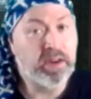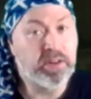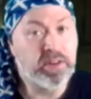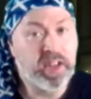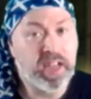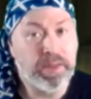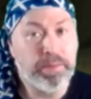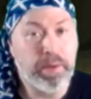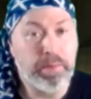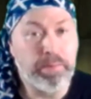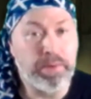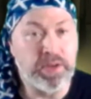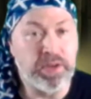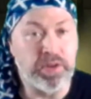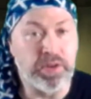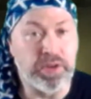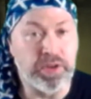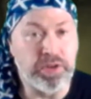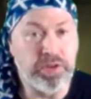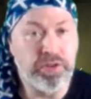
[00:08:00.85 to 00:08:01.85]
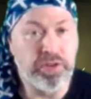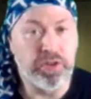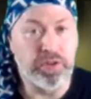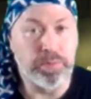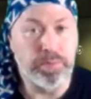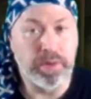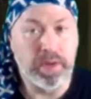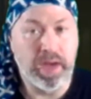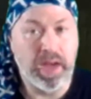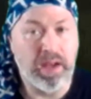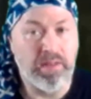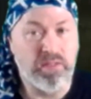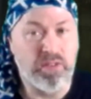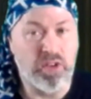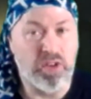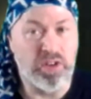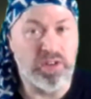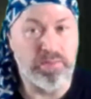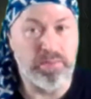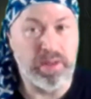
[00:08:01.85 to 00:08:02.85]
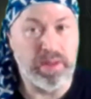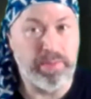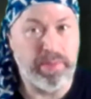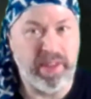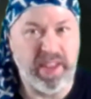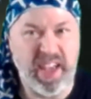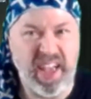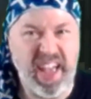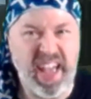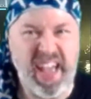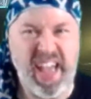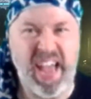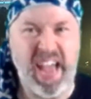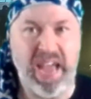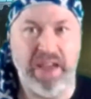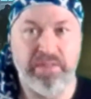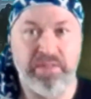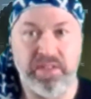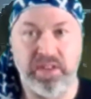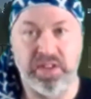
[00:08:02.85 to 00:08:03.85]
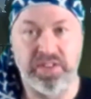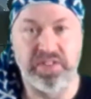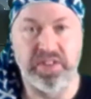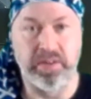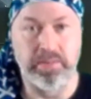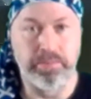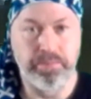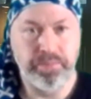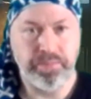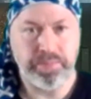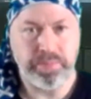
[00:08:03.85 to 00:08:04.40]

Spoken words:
time I've been doing YouTube, I've gotten maybe a half dozen